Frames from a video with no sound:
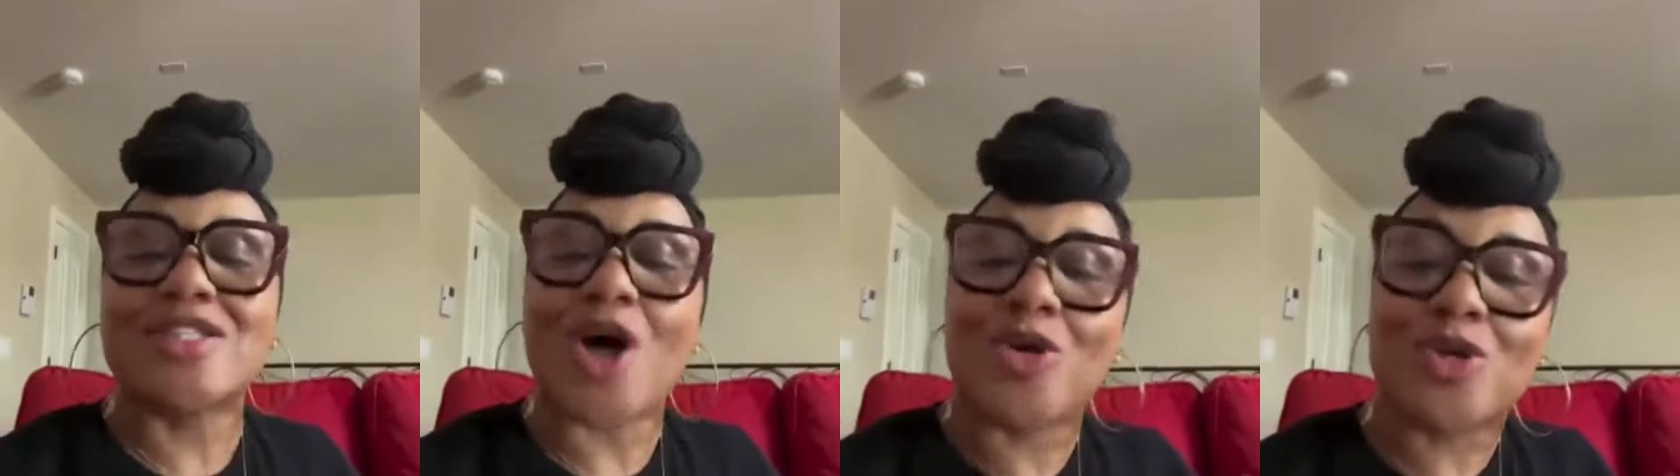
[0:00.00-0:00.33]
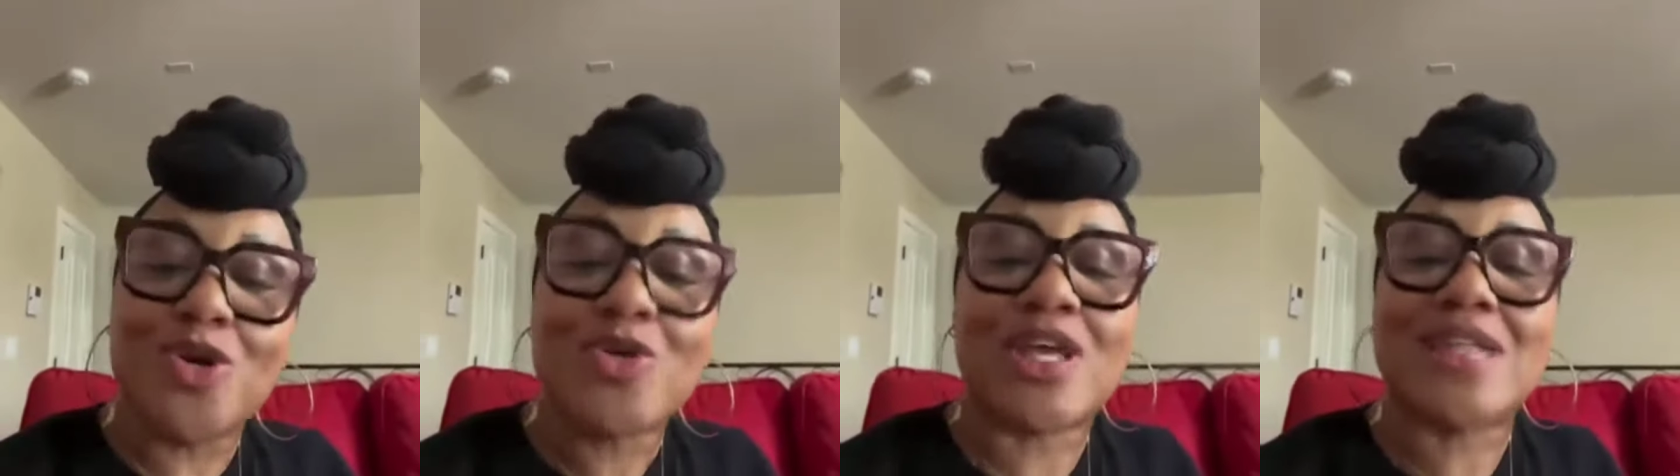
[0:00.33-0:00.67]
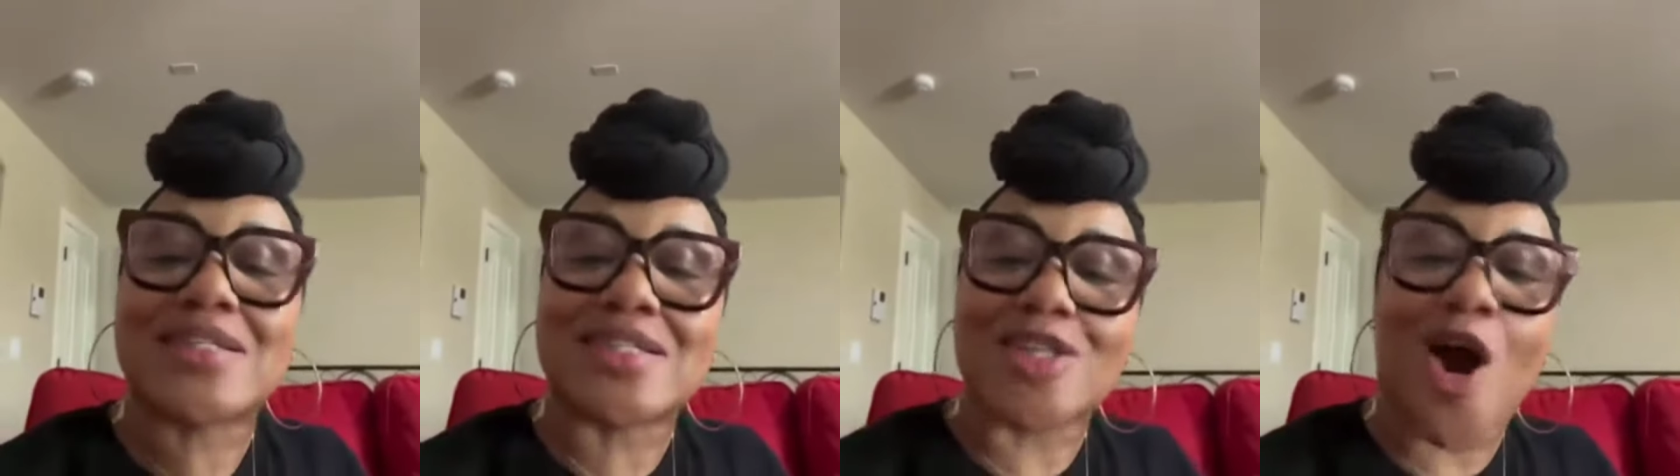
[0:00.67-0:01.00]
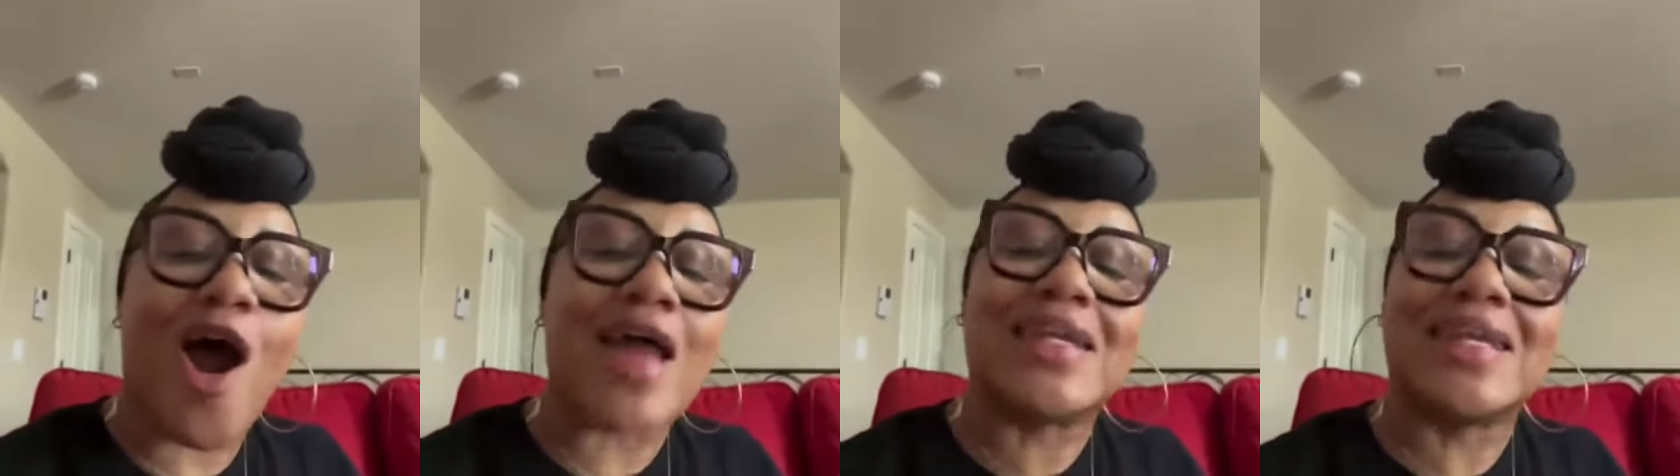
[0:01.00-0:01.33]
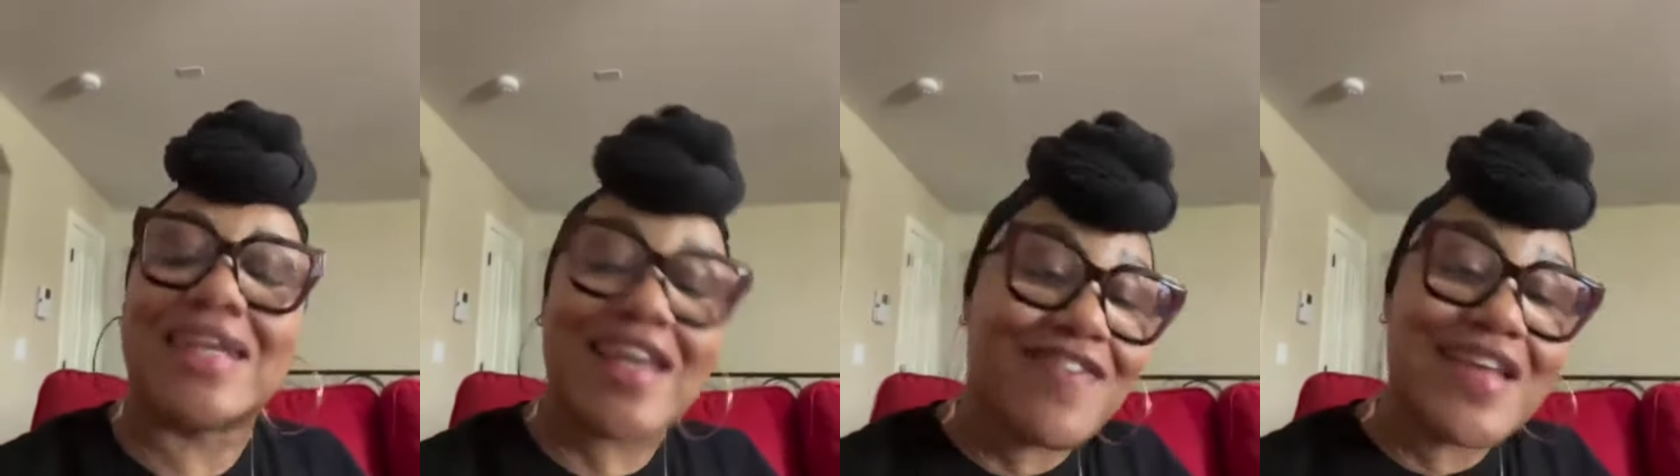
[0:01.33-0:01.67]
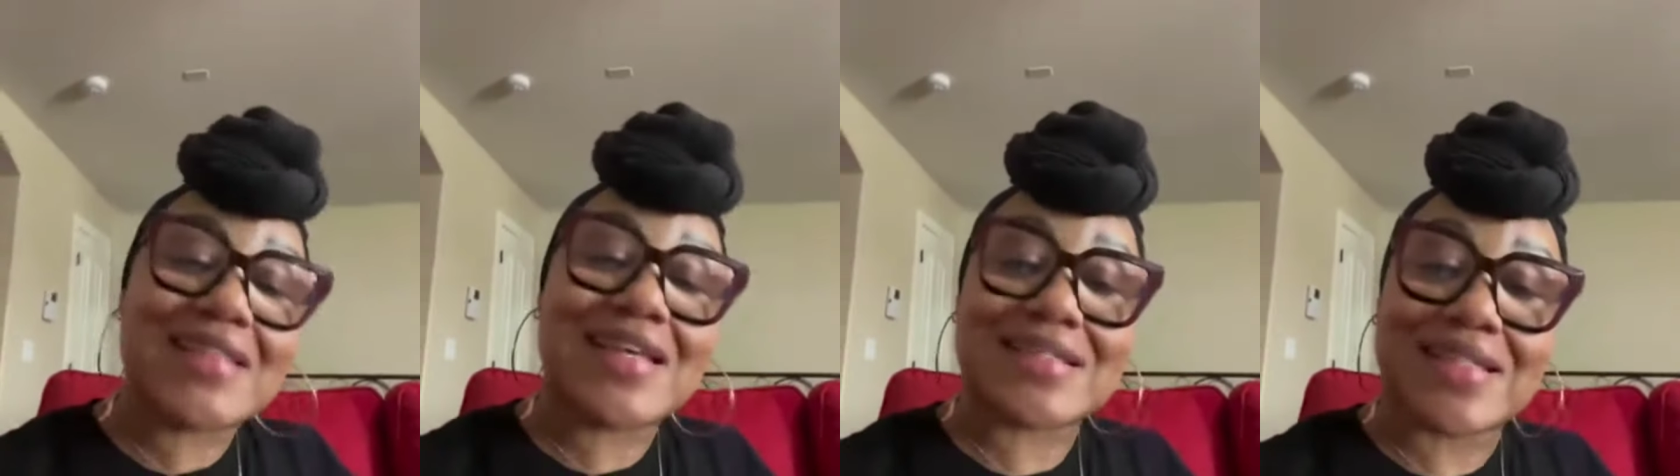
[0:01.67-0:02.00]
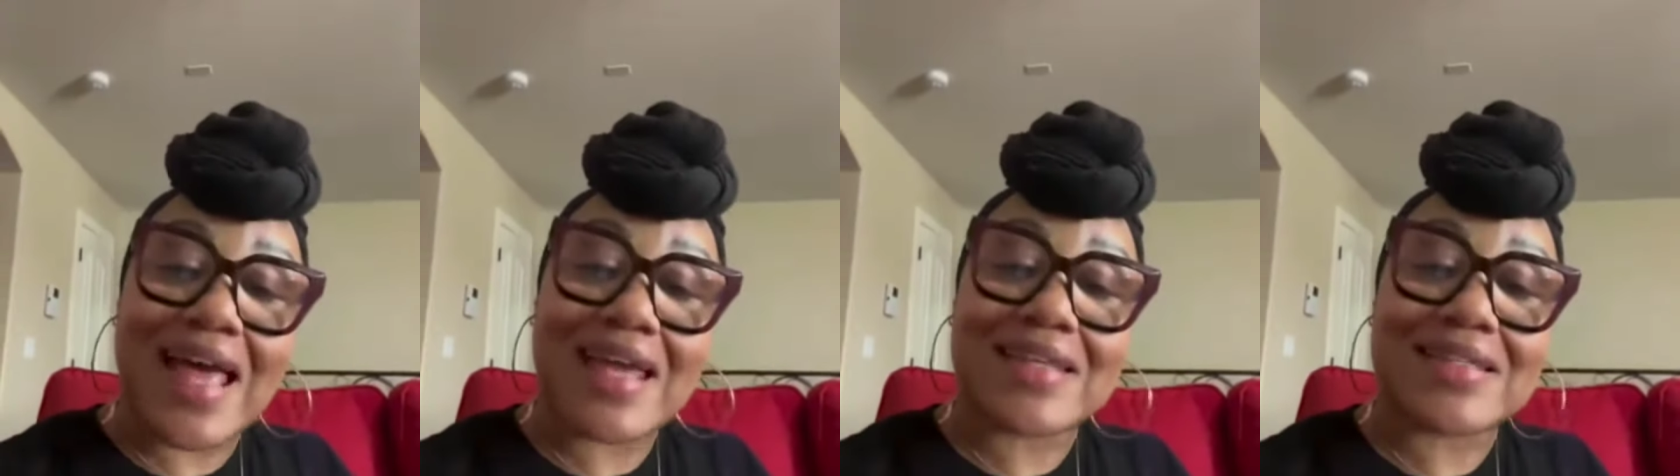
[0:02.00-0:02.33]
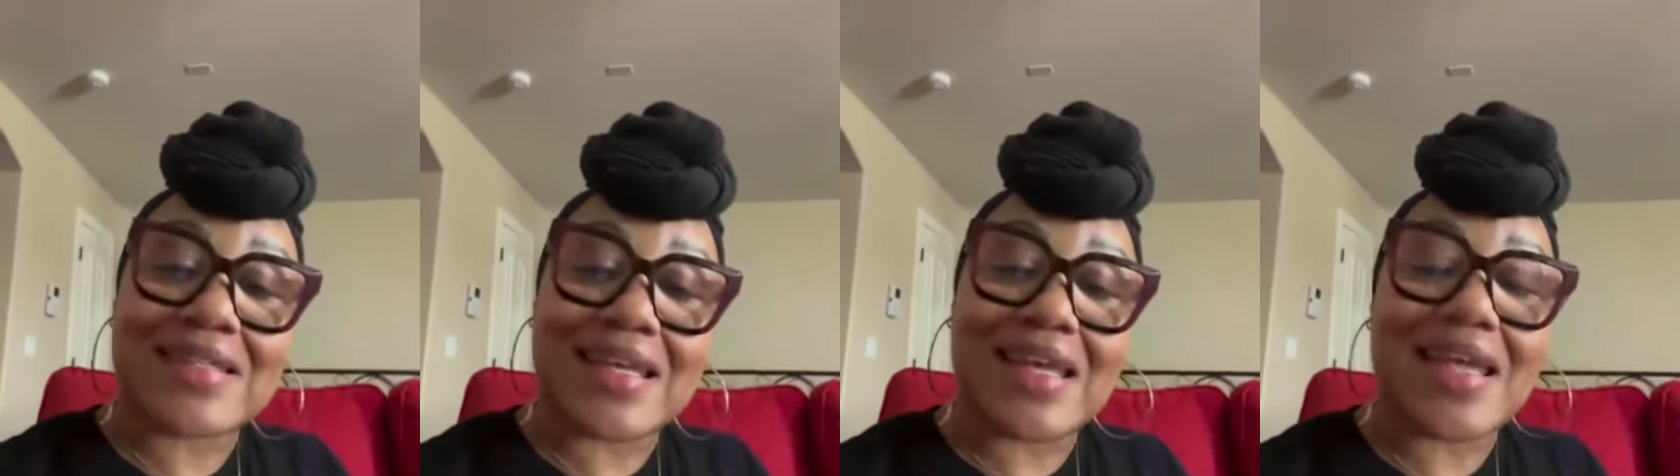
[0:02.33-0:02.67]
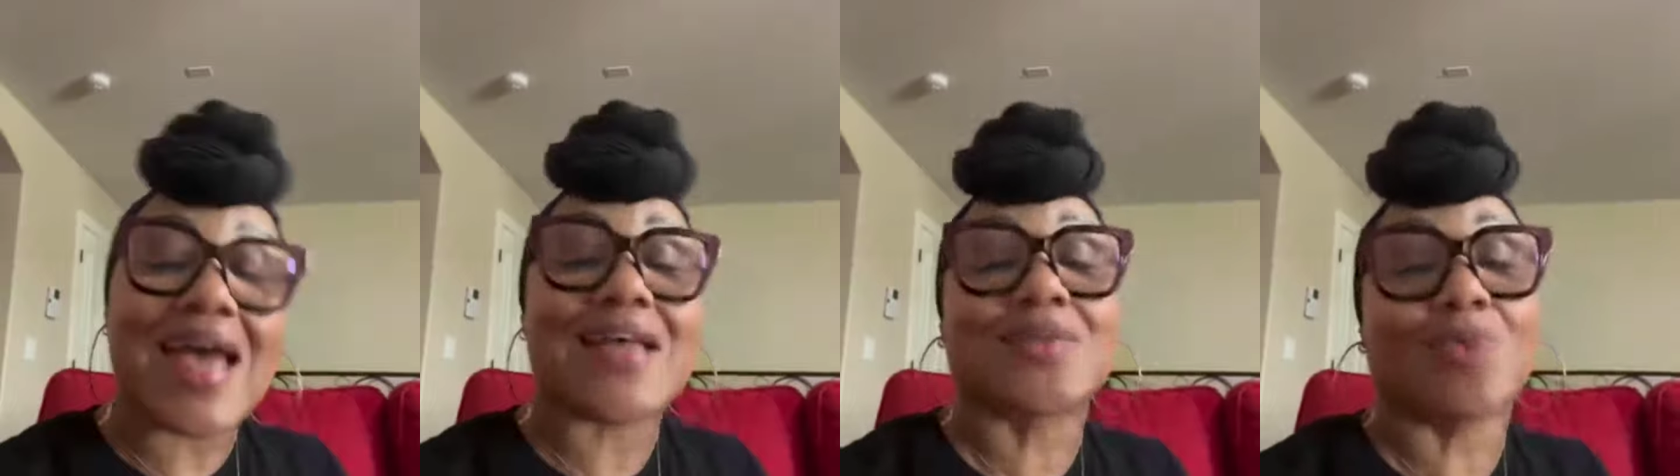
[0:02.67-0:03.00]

So you can start living this legacy as